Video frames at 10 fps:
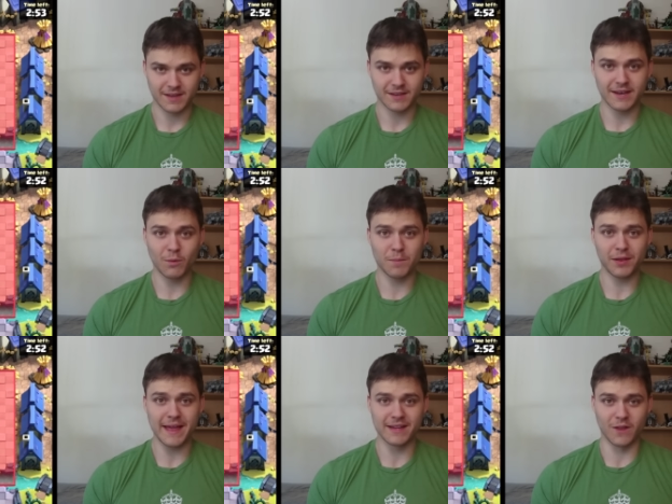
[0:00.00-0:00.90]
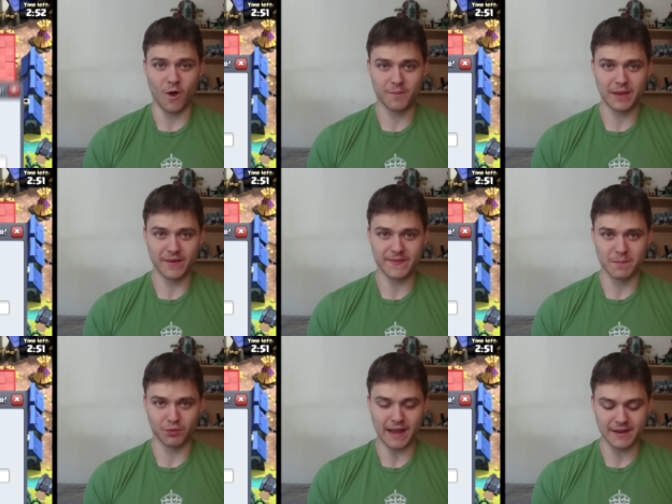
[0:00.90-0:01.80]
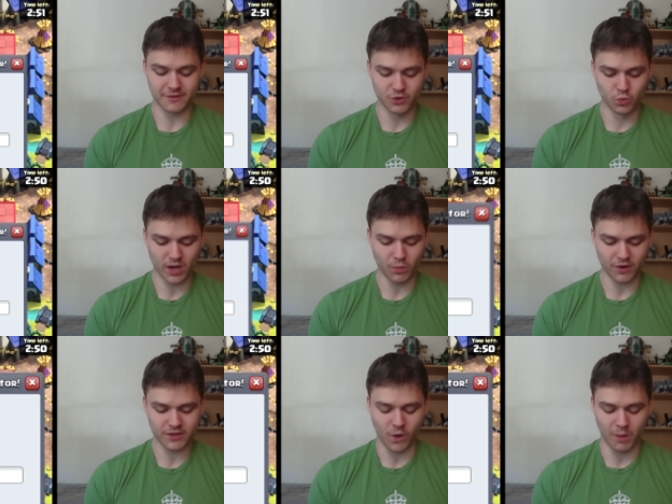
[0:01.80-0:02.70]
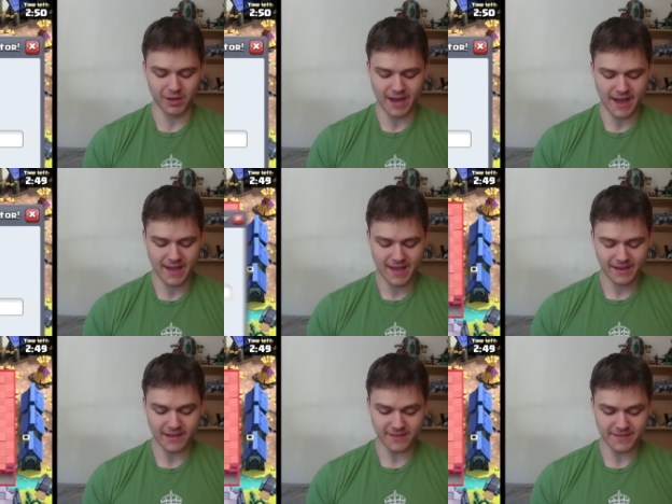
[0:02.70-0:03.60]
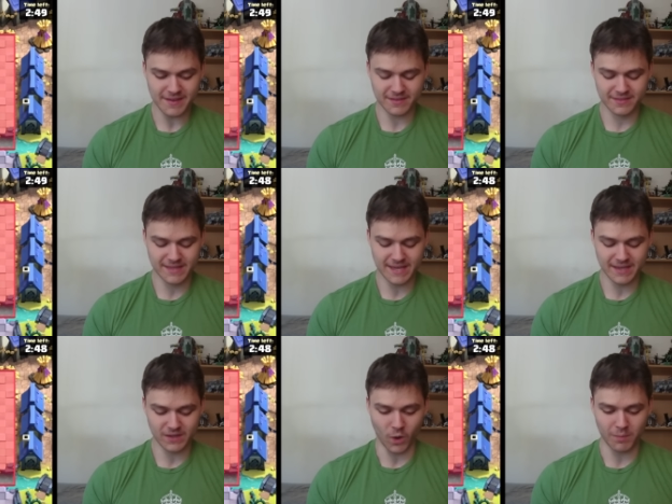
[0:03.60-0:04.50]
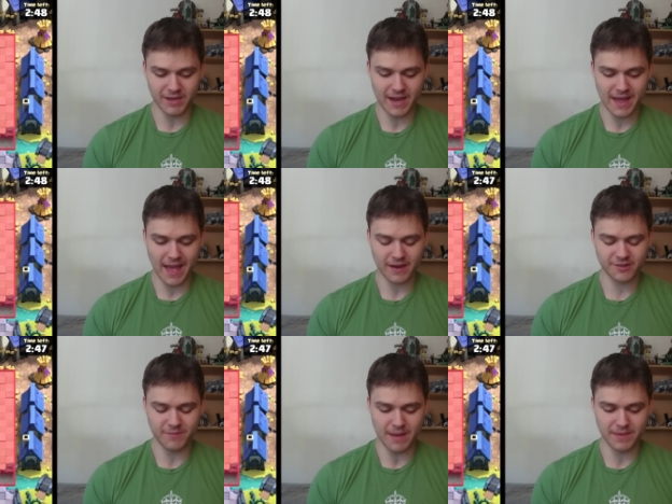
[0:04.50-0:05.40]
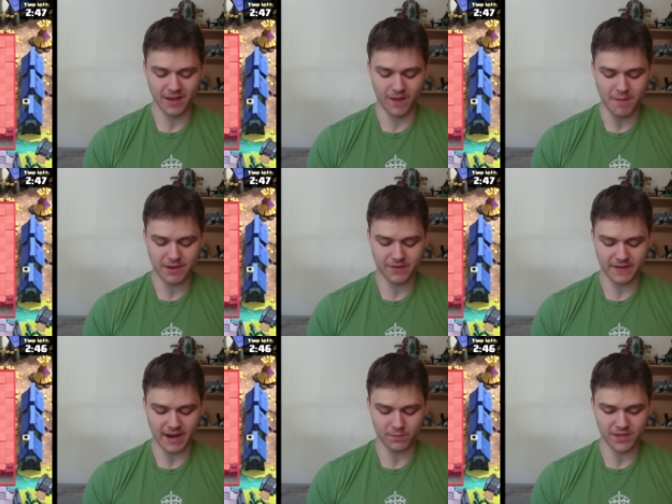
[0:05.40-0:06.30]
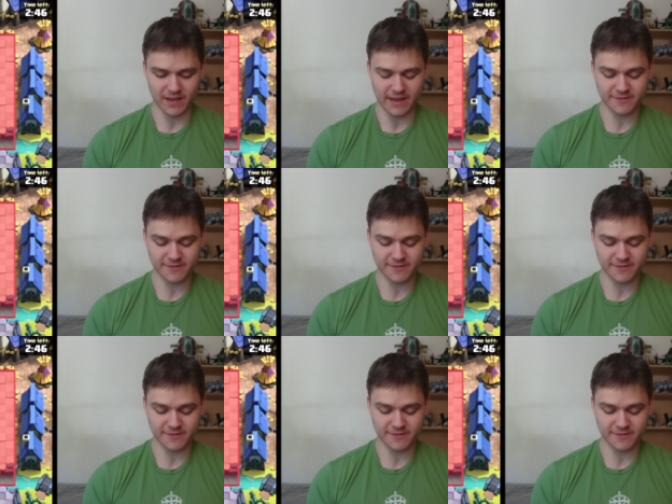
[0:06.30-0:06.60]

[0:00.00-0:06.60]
Today we're playing Logbait with the brand new reworked Goblin Hut. Guys, I think the Goblin Hut actually might be a lot better than I realized.